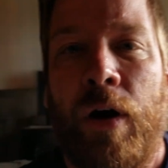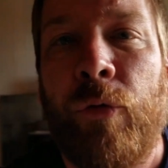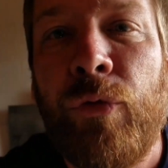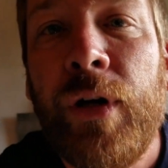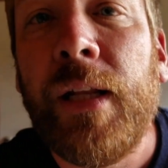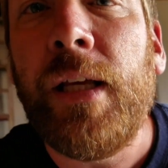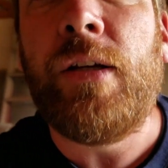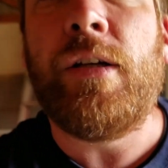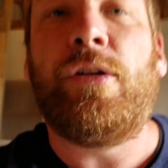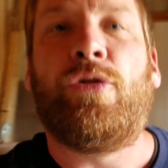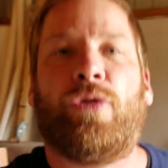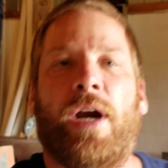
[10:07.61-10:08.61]
a really
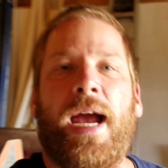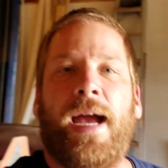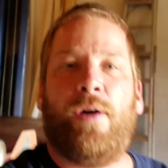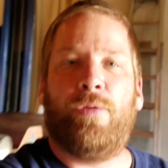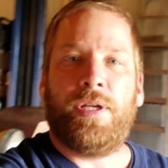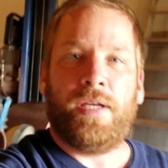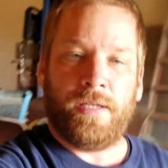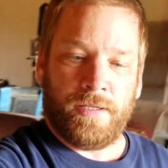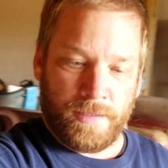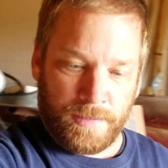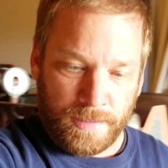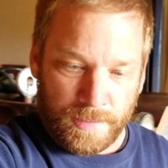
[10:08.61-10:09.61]
good ground
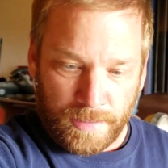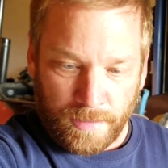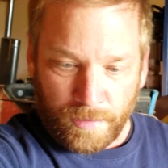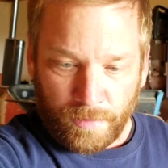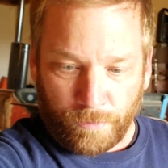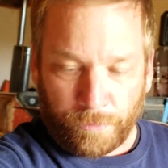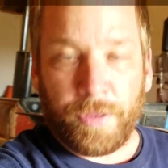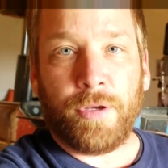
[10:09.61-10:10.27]
for